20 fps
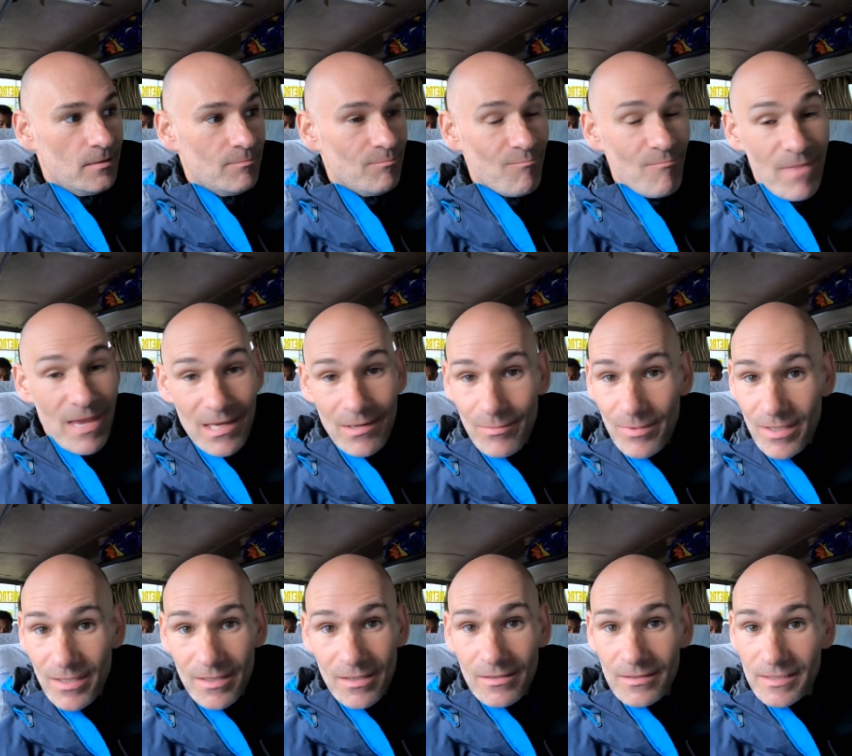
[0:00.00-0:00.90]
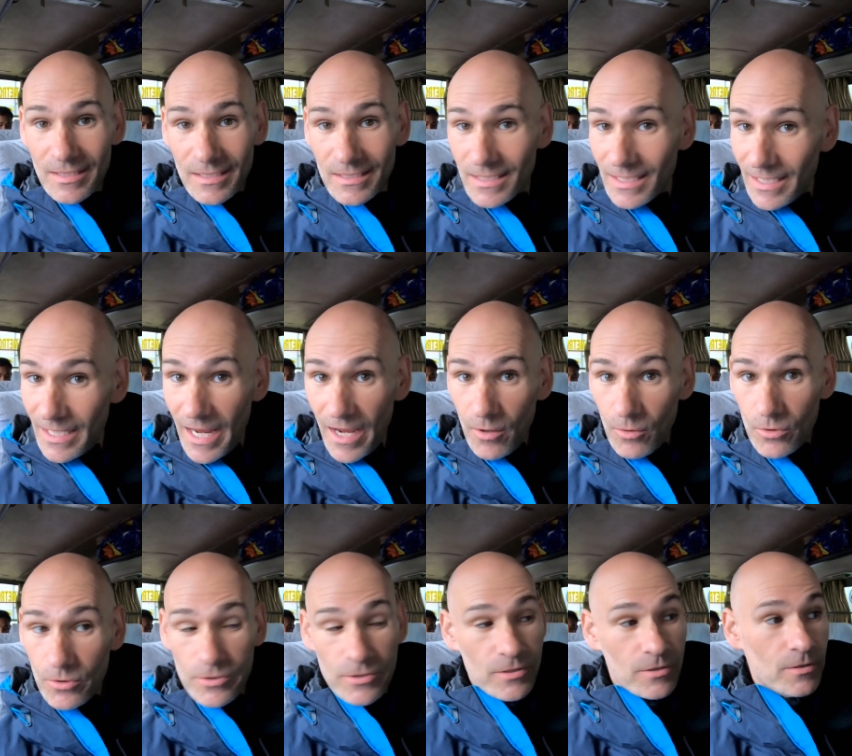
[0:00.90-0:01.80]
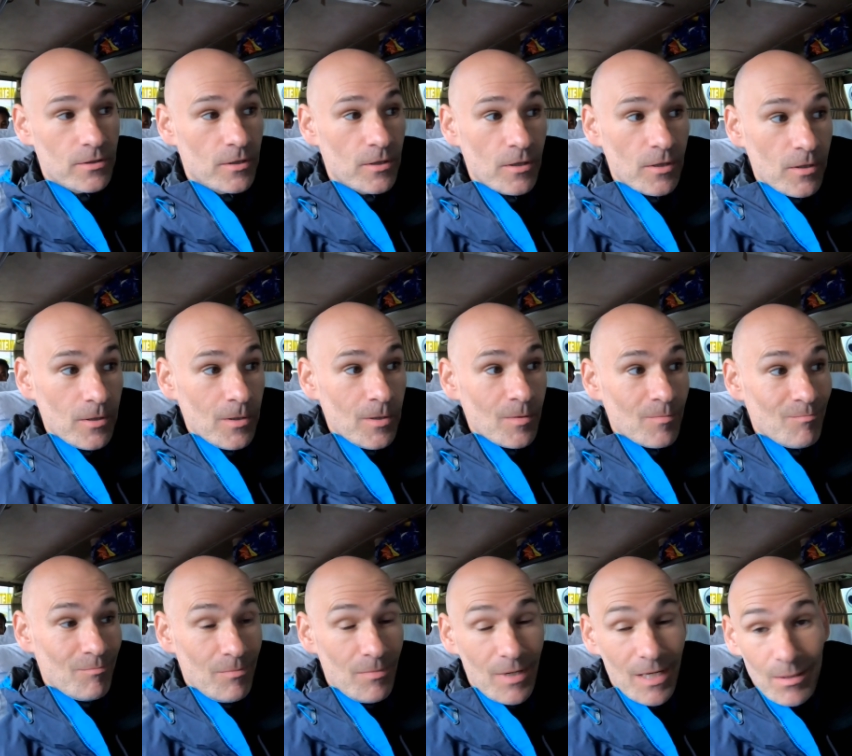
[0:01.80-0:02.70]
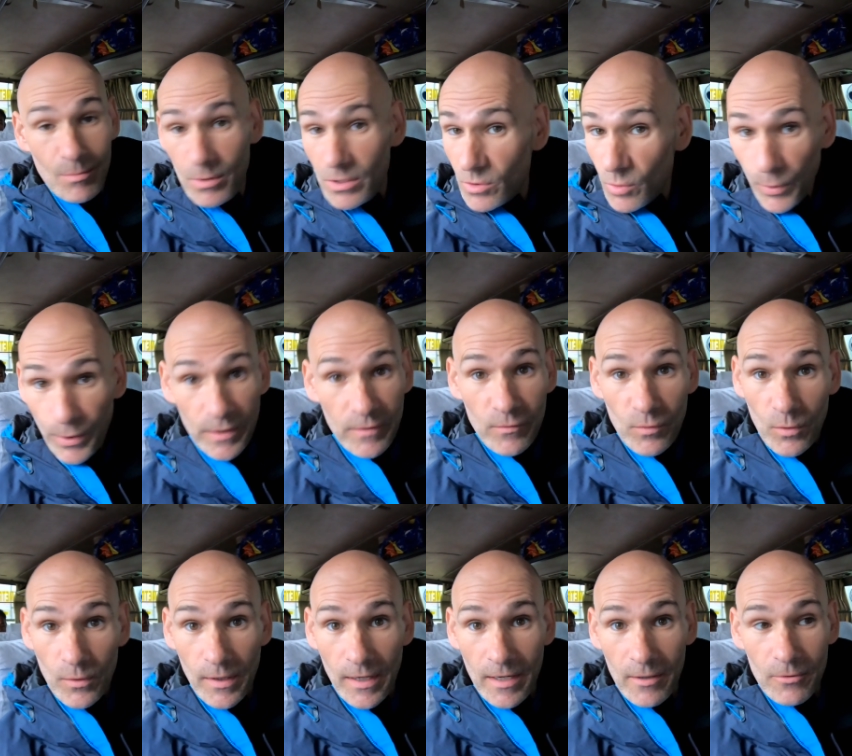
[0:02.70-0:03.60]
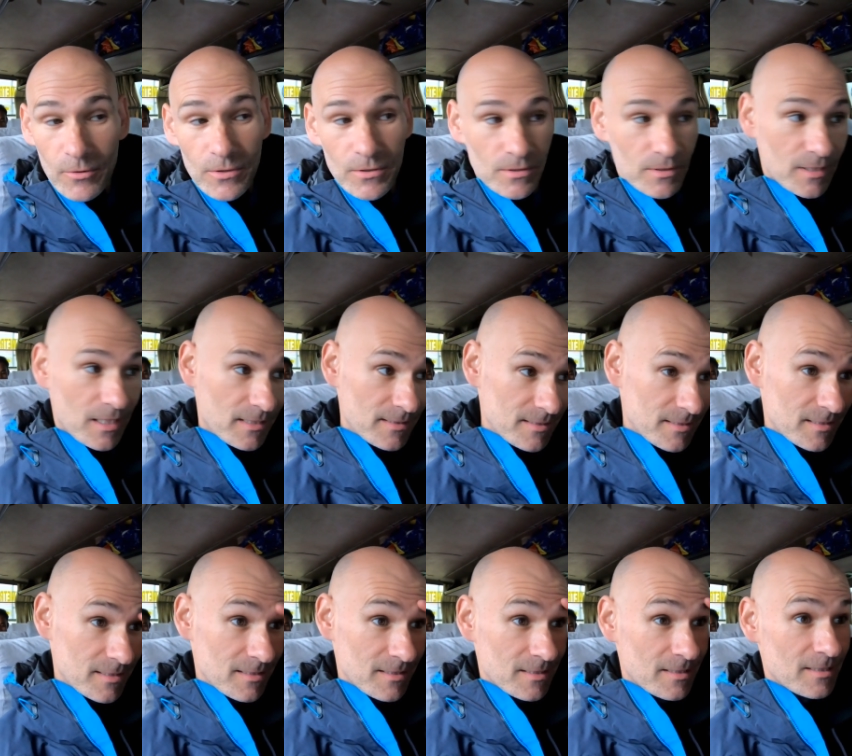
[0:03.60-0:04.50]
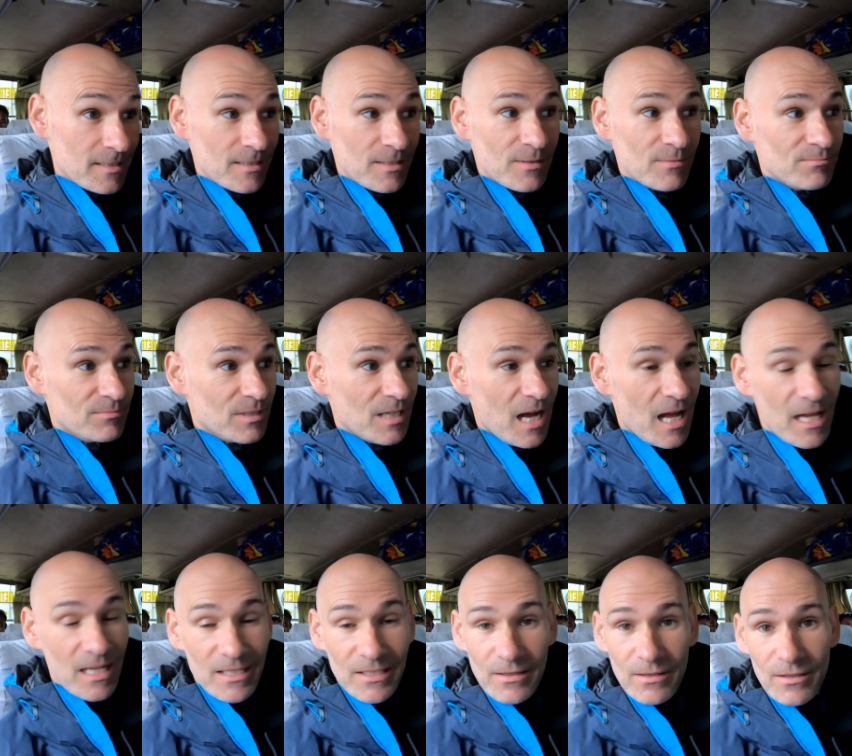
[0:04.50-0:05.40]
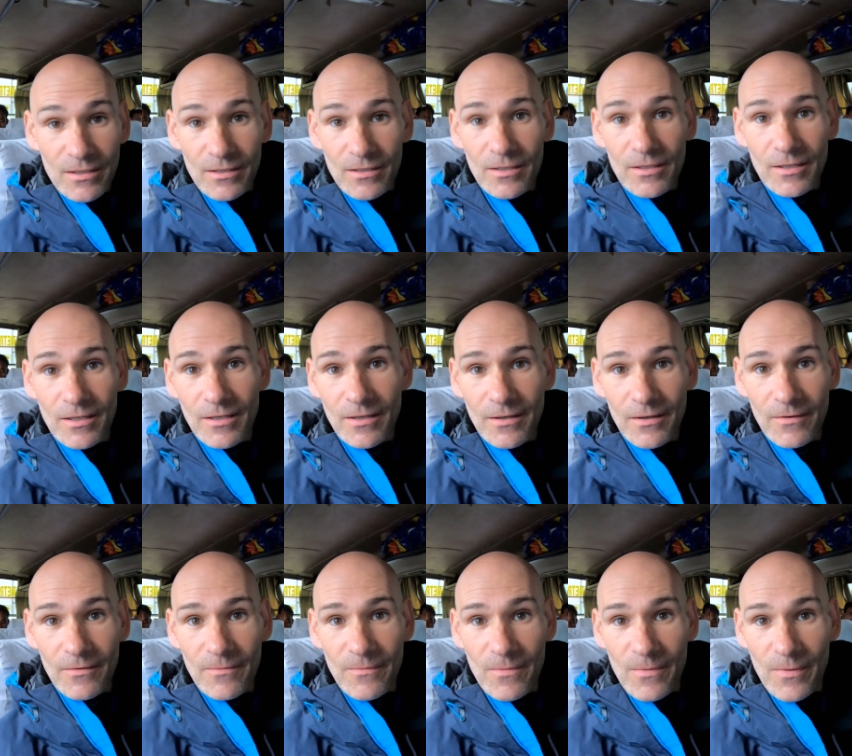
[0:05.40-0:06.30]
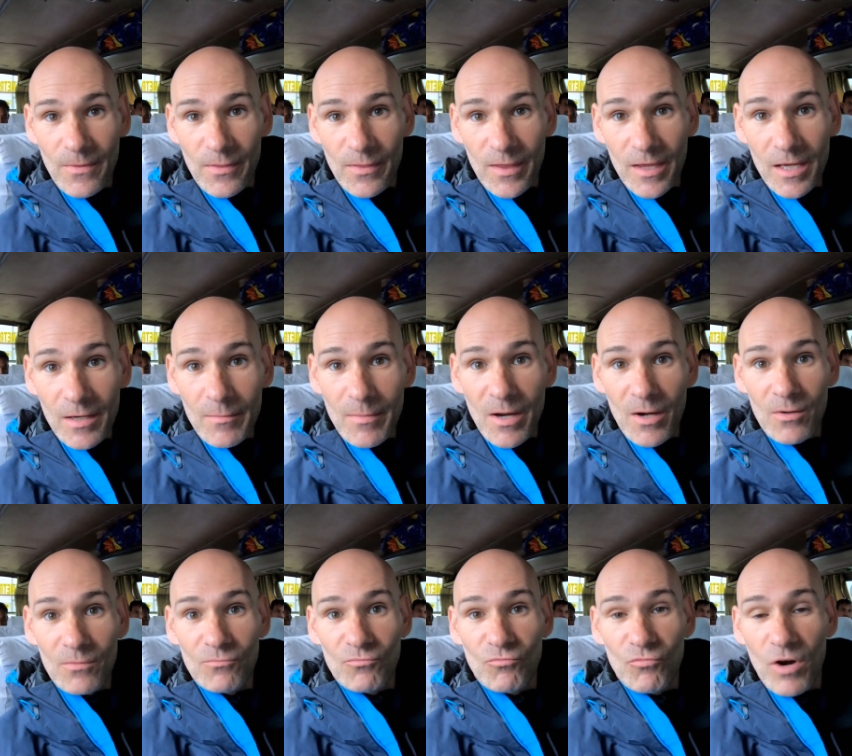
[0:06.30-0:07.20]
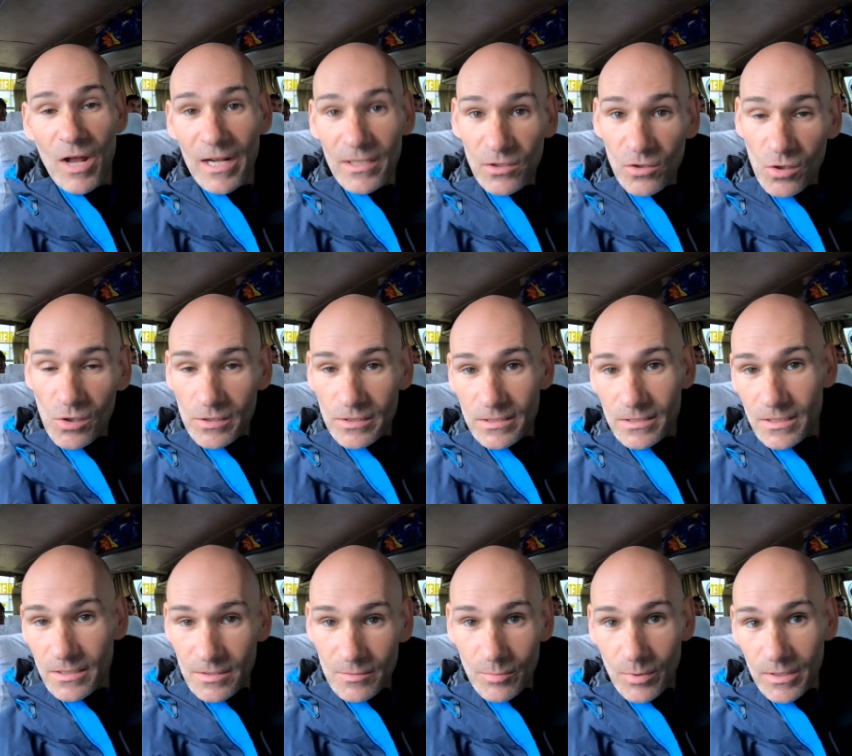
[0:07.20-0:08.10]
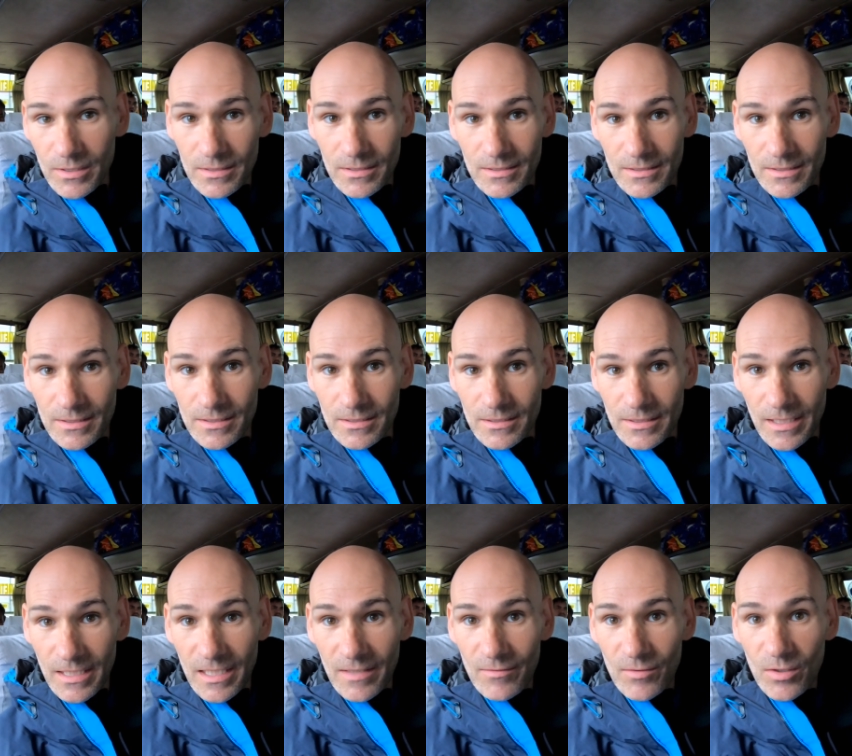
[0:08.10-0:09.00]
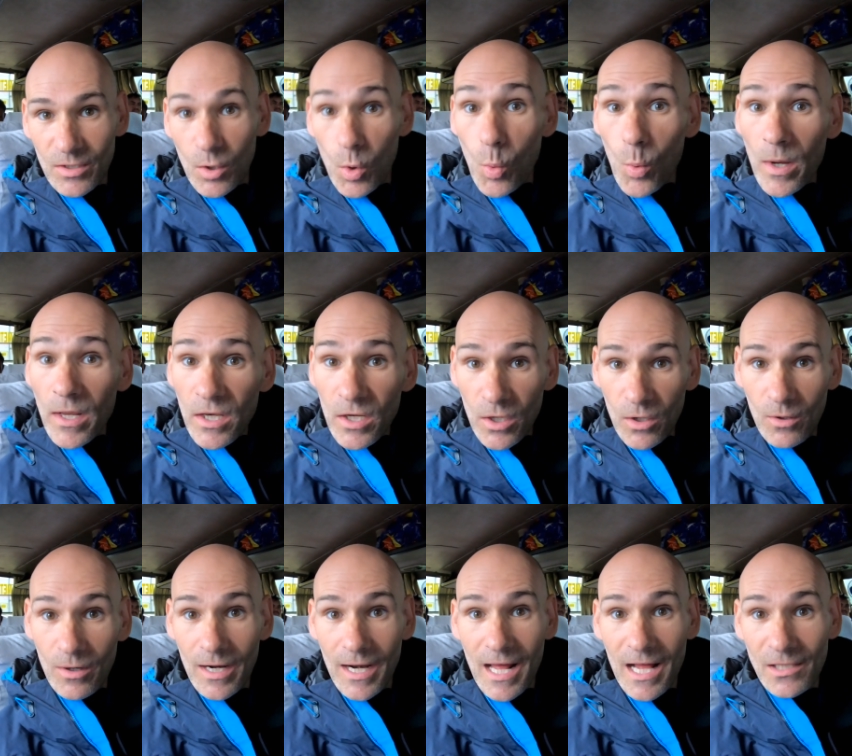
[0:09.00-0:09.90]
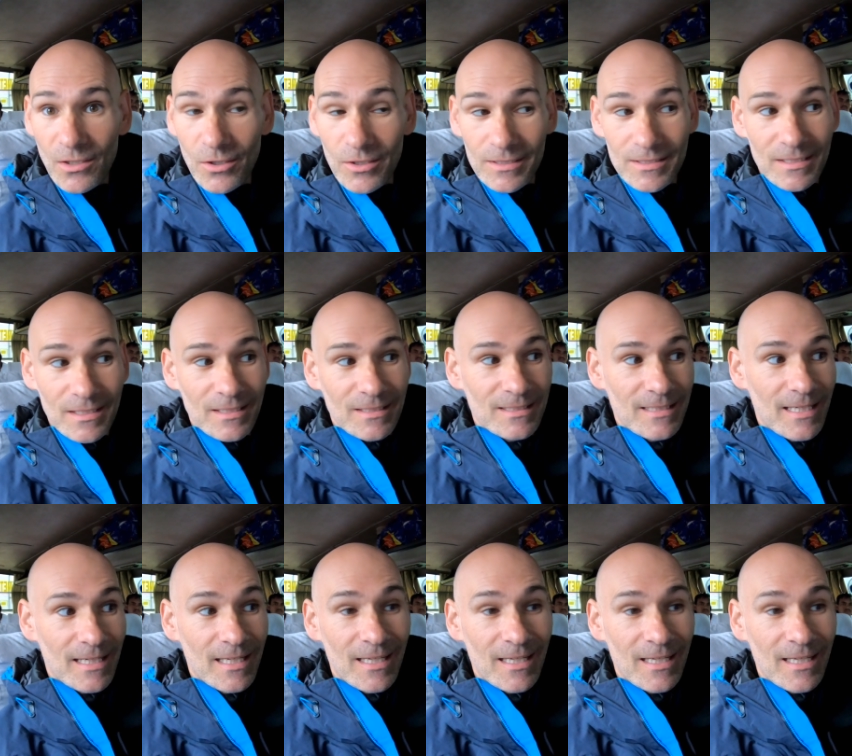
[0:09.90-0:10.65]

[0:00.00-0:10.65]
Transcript: Maybe 16 hours, maybe 24 hours. And that's kind of the thing about riding long distance buses, is they give you a window on how long it's going to take.